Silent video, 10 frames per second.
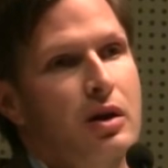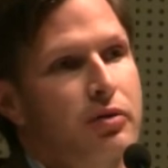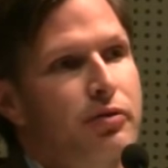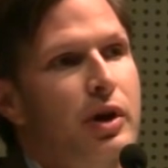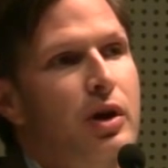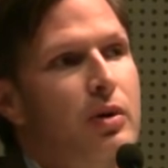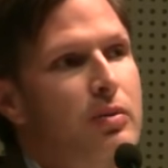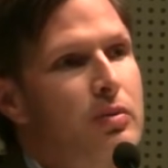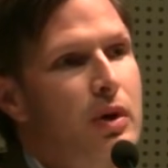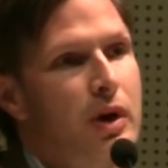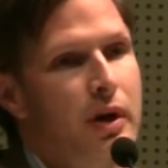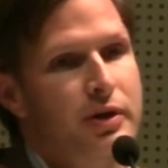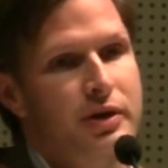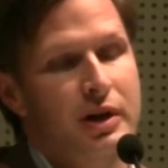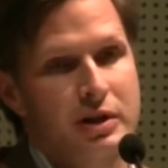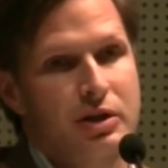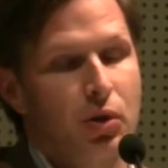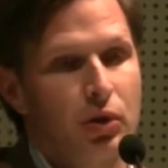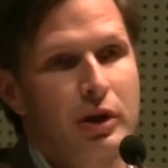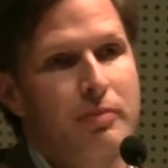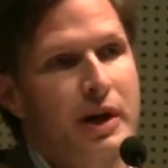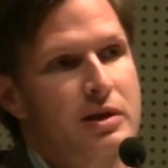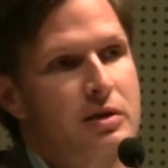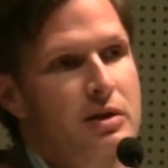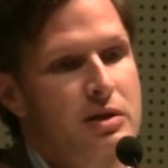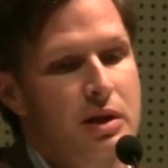unfair and unjust and totally baseless